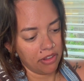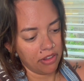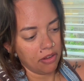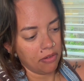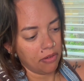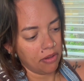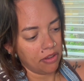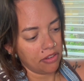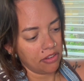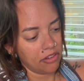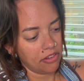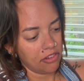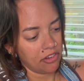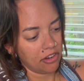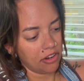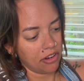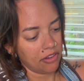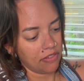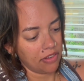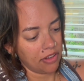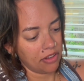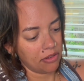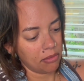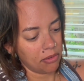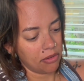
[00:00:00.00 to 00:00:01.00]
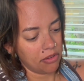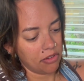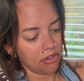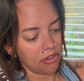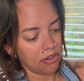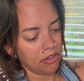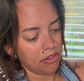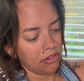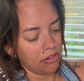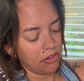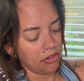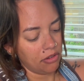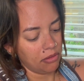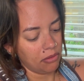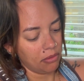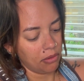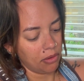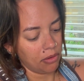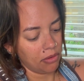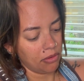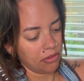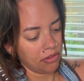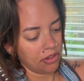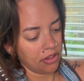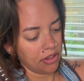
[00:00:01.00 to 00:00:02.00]
Wasn't sure if I was supposed to do 2
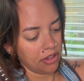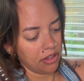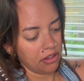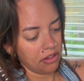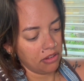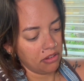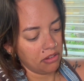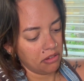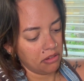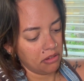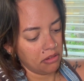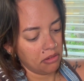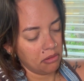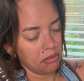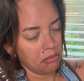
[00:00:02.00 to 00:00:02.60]
rows of this.